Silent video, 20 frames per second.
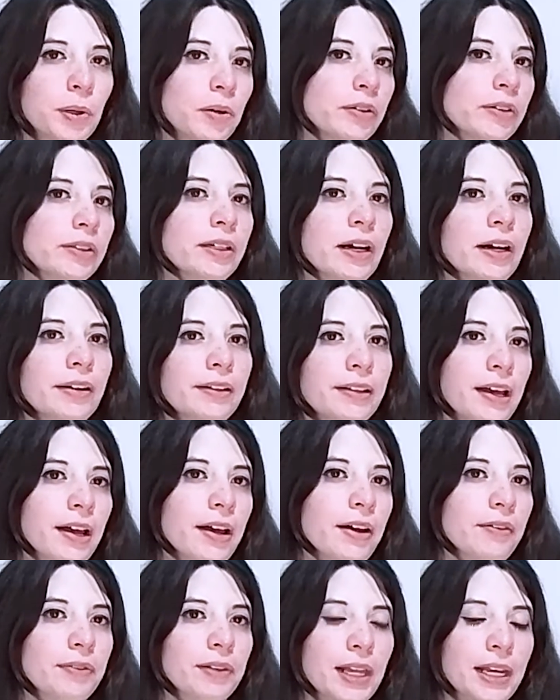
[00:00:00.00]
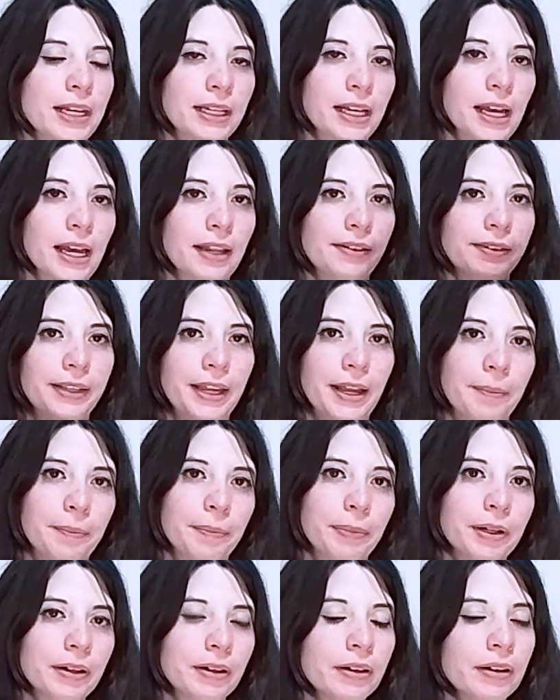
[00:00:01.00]
postcards have like a
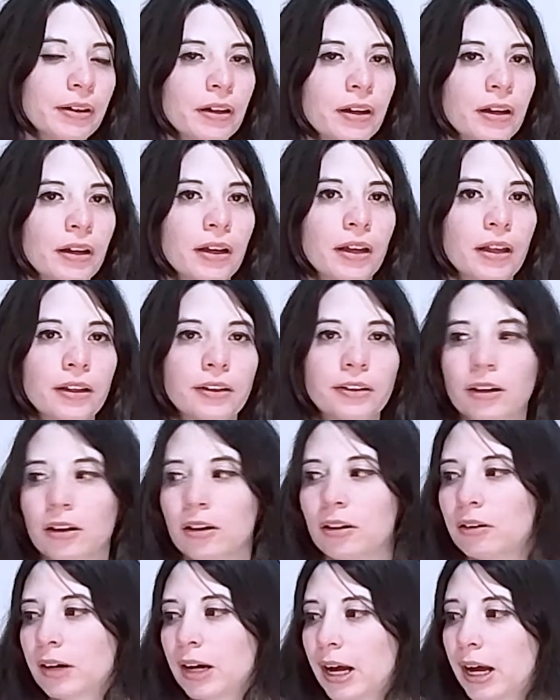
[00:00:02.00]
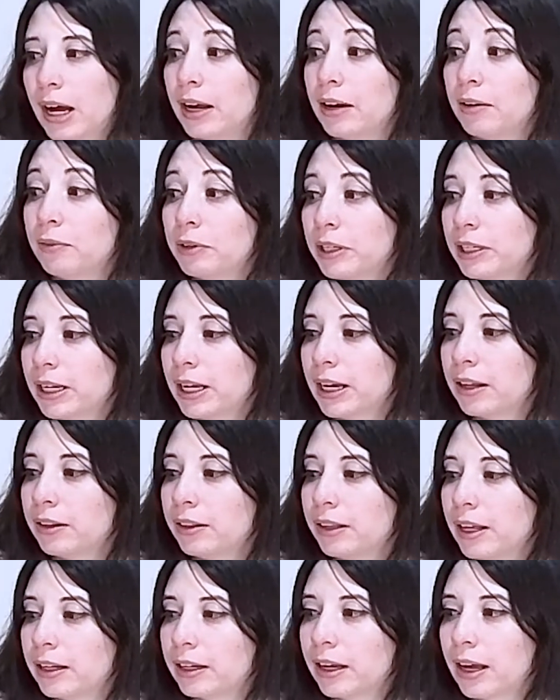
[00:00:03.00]
stamp. So I
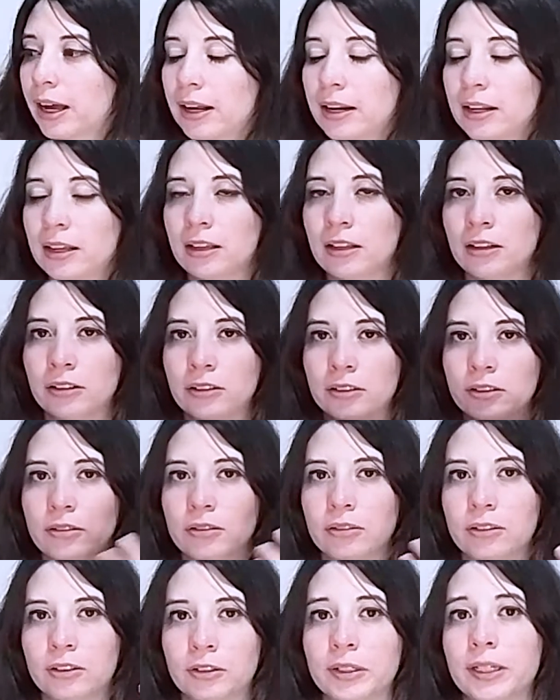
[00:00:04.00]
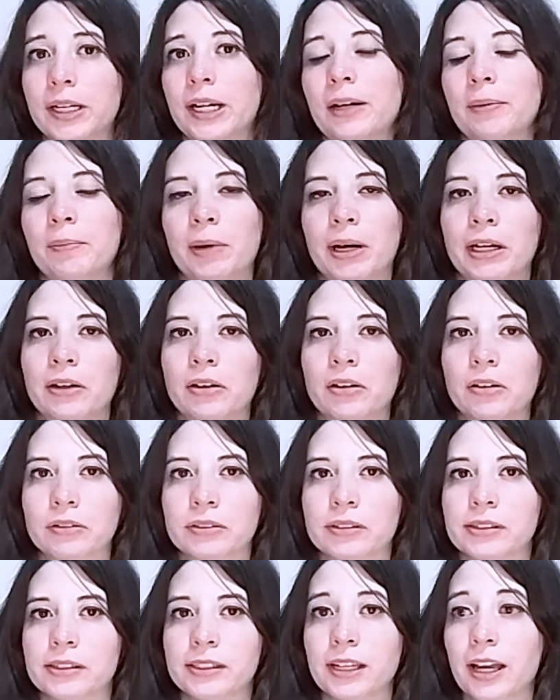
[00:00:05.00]
realized like I need to create my
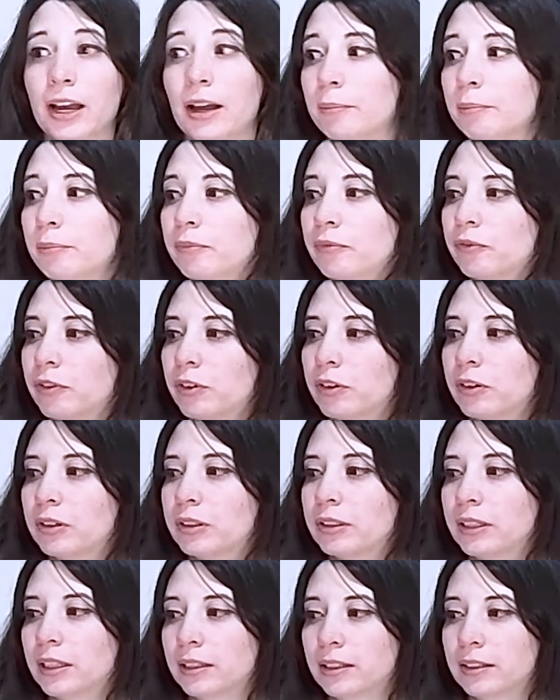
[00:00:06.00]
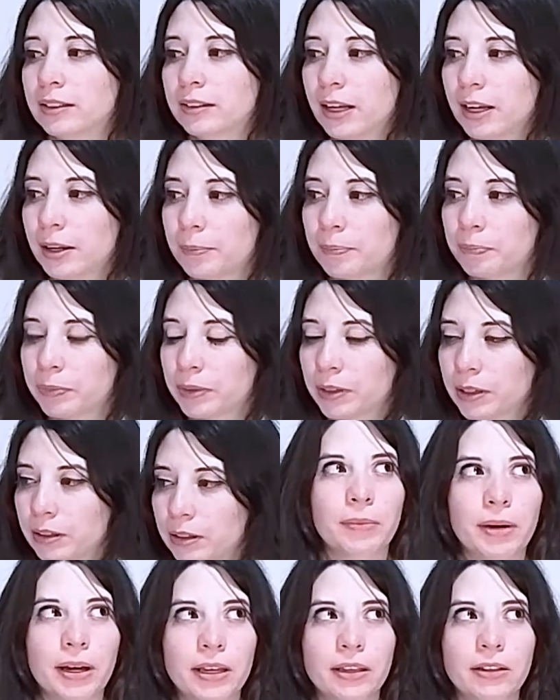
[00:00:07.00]
own stamp for the design.
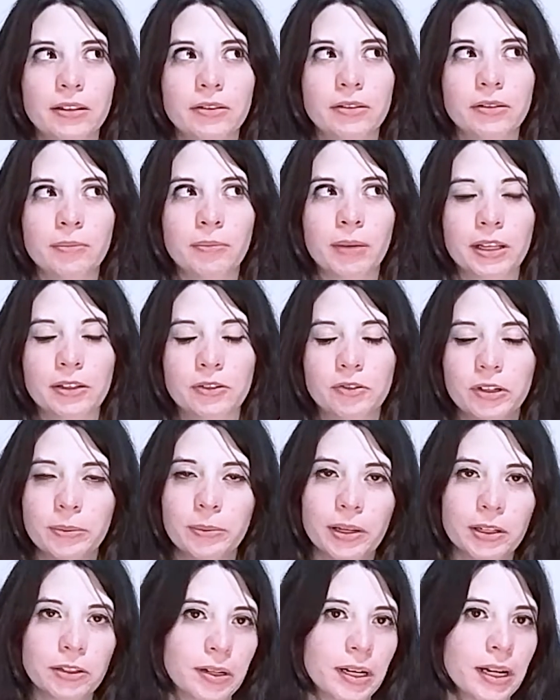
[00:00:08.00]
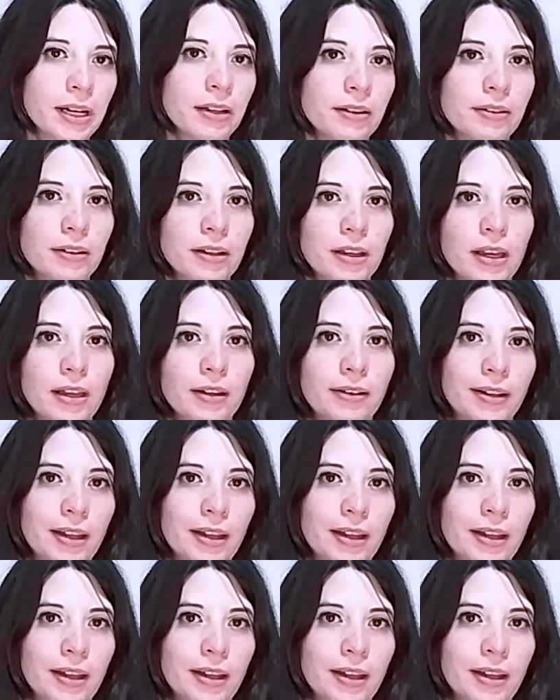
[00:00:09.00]
My dream address, it